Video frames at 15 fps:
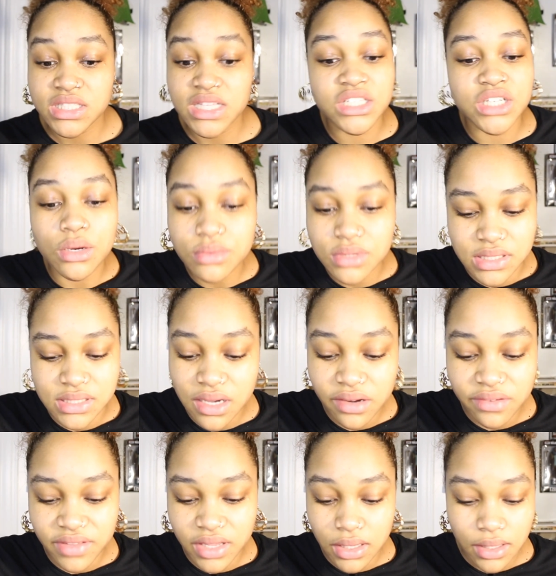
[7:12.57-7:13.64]
They don't
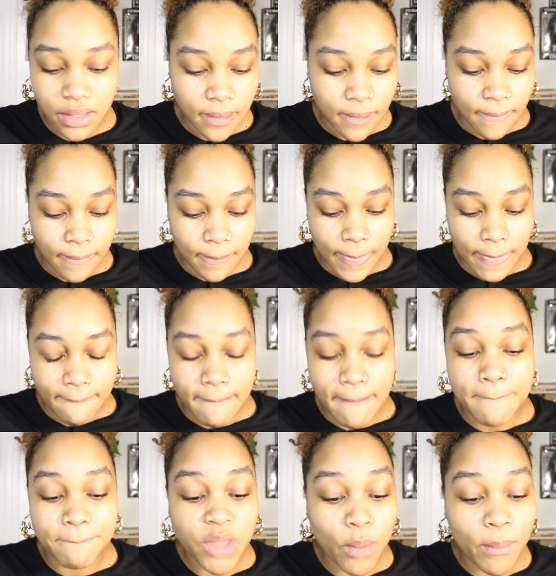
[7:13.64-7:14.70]
deserve it.
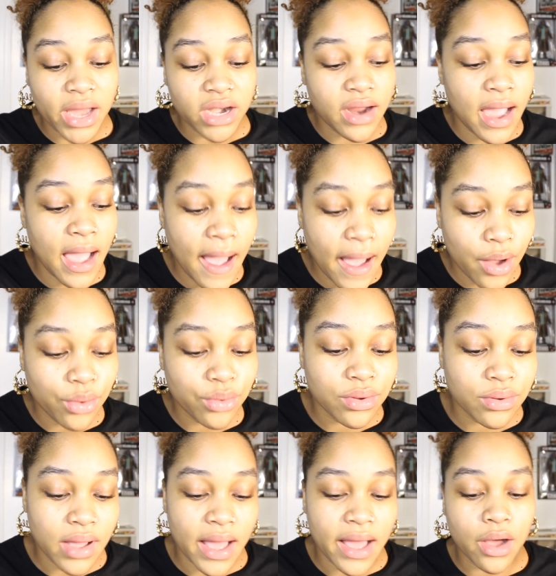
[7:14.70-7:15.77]
And no matter
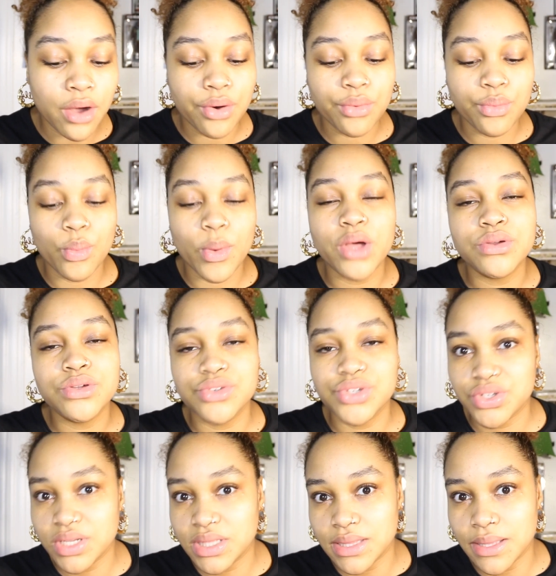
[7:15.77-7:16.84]
how well you
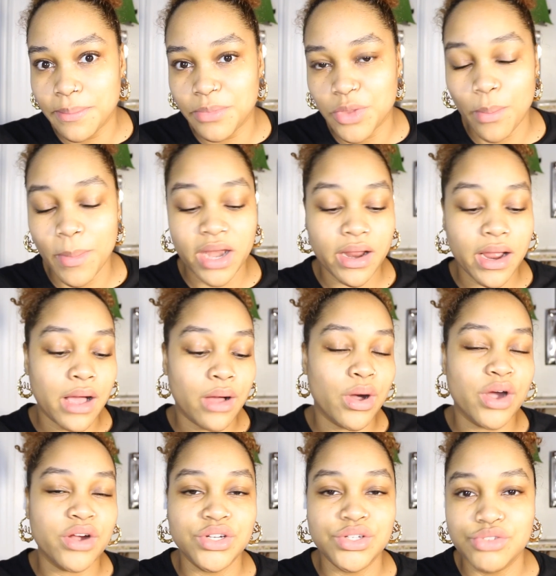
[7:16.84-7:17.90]
treat them, no matter how
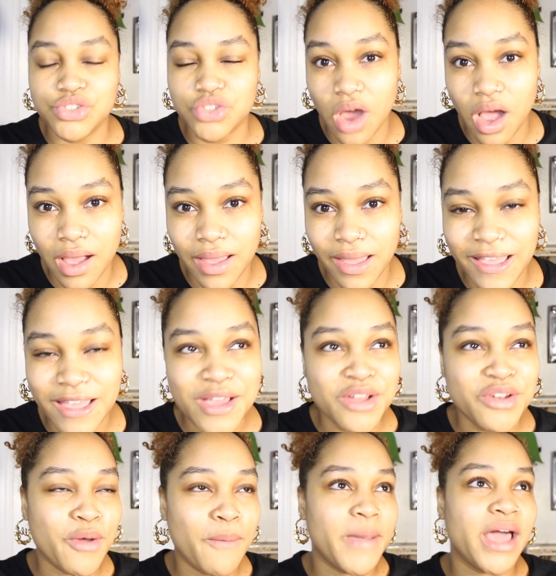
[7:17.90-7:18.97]
hard you try,
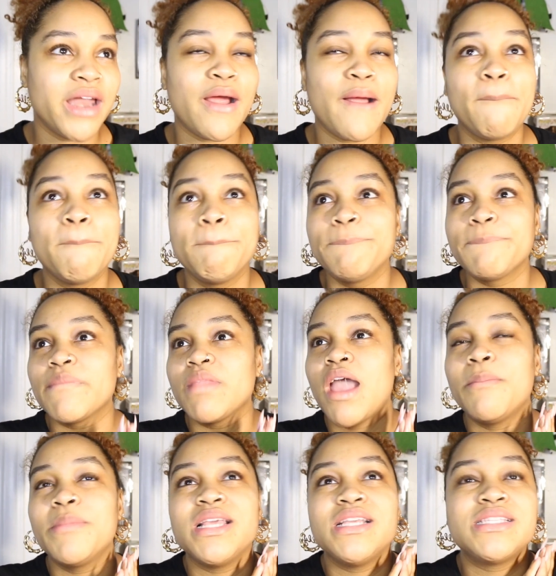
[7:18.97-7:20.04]
no matter how
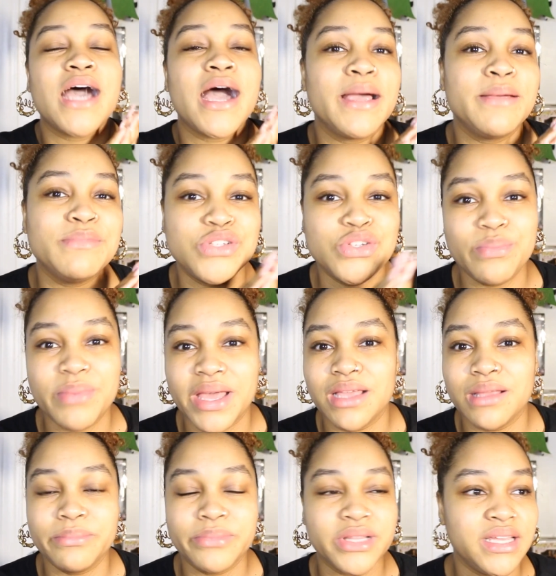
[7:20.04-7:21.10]
many times you beg
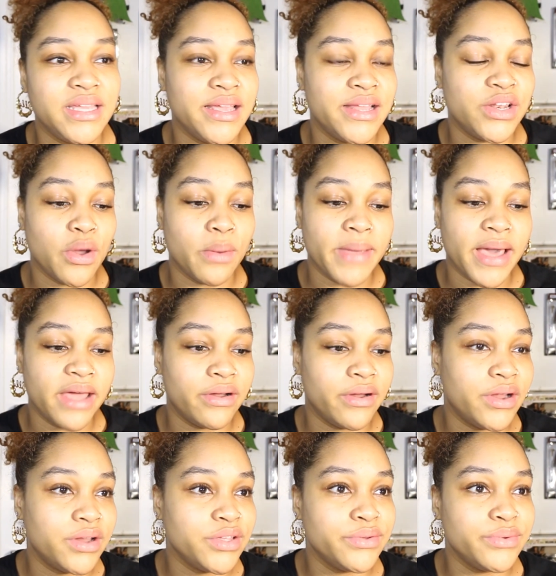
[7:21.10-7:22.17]
and plead, no
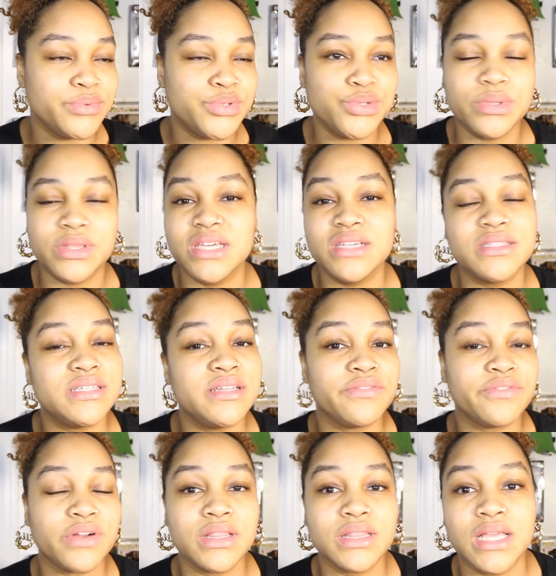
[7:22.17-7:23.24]
matter you do things
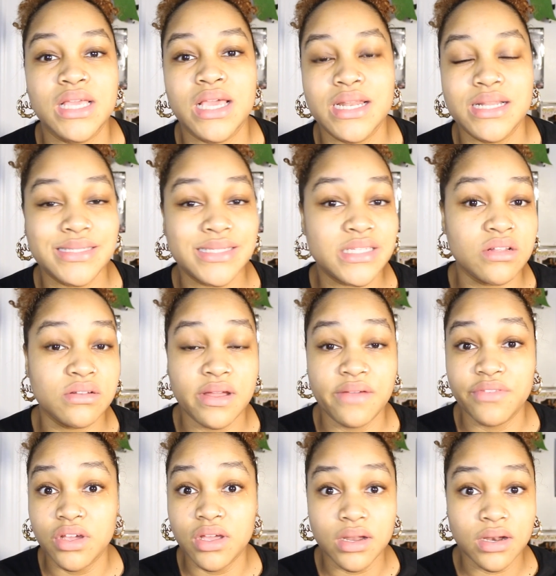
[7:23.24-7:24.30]
differently and it's still
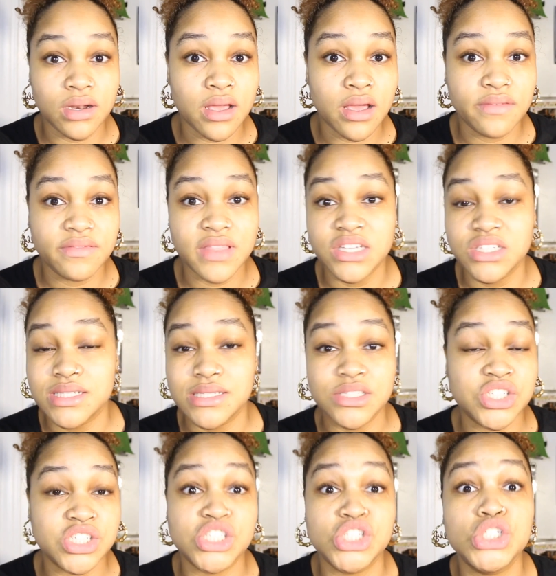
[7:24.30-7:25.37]
never good enough, they still
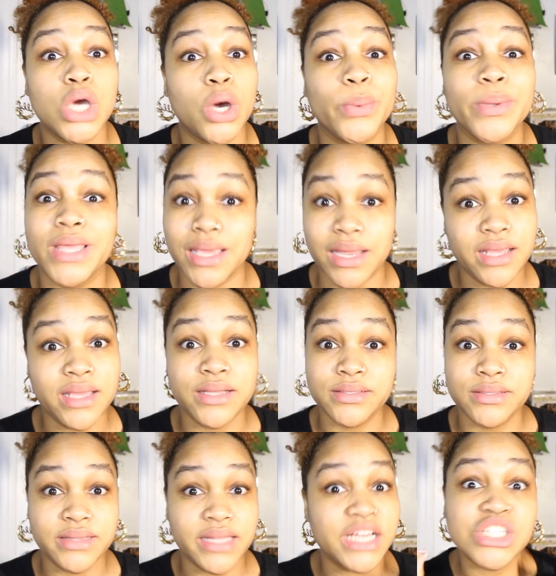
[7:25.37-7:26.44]
just don't get it.
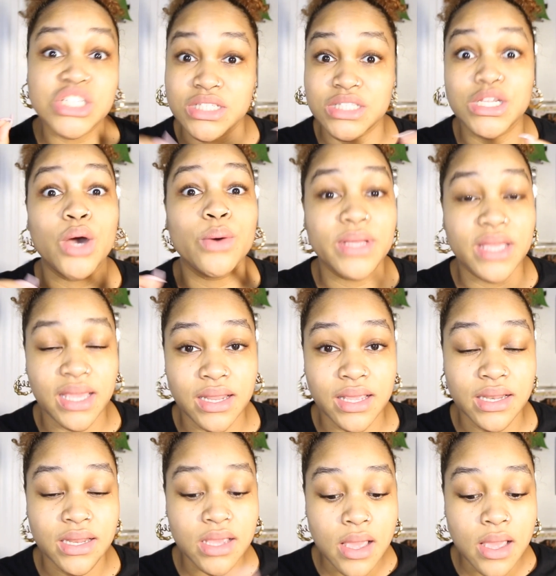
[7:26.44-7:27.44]
They just don't get it.